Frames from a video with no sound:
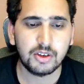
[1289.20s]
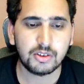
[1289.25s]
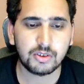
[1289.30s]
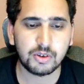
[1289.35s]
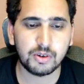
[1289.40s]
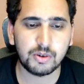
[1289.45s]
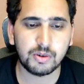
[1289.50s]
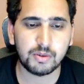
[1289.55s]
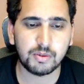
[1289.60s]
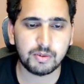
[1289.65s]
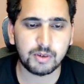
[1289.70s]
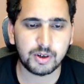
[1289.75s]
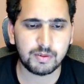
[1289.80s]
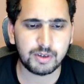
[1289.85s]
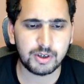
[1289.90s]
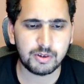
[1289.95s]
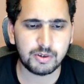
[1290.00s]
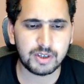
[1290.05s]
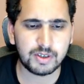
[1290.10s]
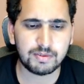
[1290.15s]
So what
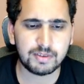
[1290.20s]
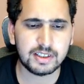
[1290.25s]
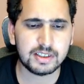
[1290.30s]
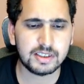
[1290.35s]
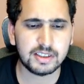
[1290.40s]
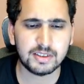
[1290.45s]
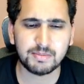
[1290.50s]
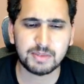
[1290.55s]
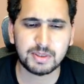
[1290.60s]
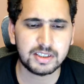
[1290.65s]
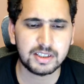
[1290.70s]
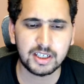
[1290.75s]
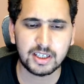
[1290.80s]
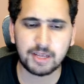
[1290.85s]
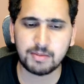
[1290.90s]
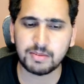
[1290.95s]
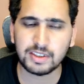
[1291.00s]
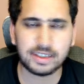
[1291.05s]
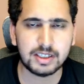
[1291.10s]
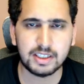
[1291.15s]
we do in flush is basically
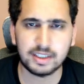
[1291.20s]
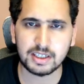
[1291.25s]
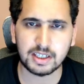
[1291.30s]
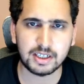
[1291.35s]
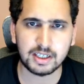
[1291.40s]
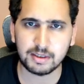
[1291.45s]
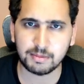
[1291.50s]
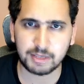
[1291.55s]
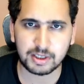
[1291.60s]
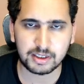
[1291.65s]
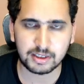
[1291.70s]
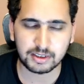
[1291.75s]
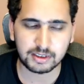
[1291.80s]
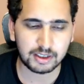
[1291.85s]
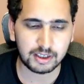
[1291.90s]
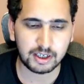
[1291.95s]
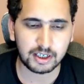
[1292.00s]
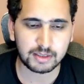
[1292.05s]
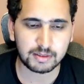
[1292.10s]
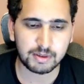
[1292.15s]
I'm just resetting my
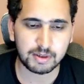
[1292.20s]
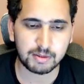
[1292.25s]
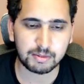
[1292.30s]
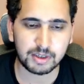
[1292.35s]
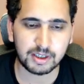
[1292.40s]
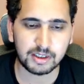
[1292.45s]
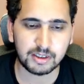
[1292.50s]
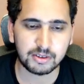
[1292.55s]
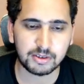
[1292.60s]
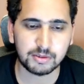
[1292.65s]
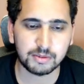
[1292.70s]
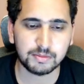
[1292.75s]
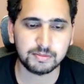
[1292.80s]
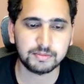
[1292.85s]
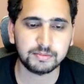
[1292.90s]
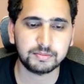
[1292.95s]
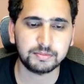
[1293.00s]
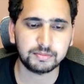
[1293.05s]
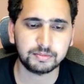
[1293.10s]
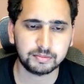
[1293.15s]
hash map, right? So
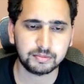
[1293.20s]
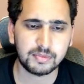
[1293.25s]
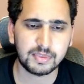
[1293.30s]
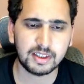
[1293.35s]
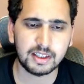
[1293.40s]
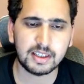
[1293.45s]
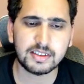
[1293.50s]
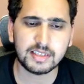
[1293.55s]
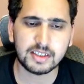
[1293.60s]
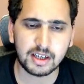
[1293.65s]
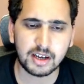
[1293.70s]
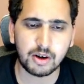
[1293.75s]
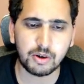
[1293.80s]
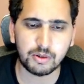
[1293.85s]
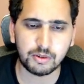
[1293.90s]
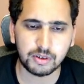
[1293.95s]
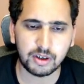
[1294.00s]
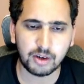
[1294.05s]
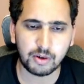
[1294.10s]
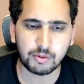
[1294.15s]
let's see
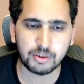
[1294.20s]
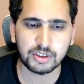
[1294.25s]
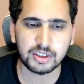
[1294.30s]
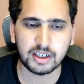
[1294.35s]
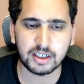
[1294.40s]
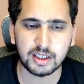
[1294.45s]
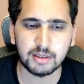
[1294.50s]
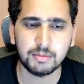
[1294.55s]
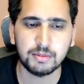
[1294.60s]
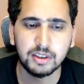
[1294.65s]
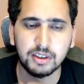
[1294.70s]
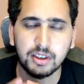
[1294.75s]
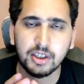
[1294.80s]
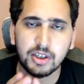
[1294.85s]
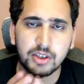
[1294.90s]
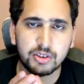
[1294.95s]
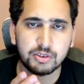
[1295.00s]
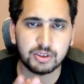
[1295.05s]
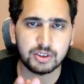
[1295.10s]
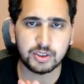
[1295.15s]
how would that help.
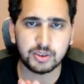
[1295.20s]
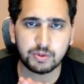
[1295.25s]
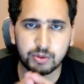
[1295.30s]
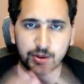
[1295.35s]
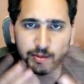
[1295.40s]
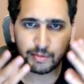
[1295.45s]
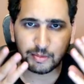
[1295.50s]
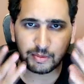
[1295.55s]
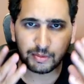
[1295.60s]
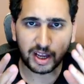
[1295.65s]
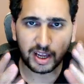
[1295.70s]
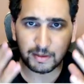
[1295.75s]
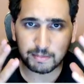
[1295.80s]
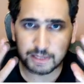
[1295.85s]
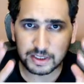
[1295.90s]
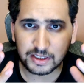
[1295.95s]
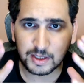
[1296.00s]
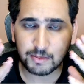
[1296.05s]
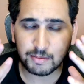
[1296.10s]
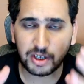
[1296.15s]
So this would
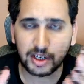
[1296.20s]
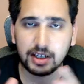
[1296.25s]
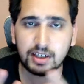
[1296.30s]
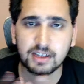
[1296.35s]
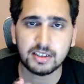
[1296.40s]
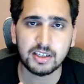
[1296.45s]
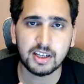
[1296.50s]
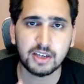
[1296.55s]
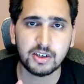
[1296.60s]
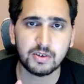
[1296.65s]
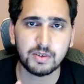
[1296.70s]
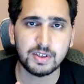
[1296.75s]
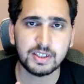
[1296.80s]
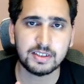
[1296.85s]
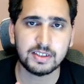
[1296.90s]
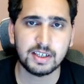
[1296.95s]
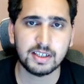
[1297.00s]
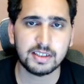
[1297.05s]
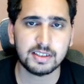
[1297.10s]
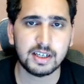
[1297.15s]
help us simulate a scenario
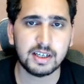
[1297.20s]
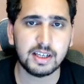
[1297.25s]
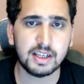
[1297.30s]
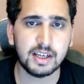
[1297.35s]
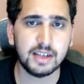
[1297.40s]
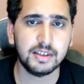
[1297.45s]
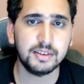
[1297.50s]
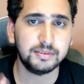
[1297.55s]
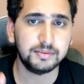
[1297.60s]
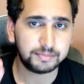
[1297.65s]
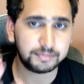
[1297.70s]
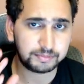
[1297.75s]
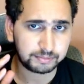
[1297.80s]
which says that, hey,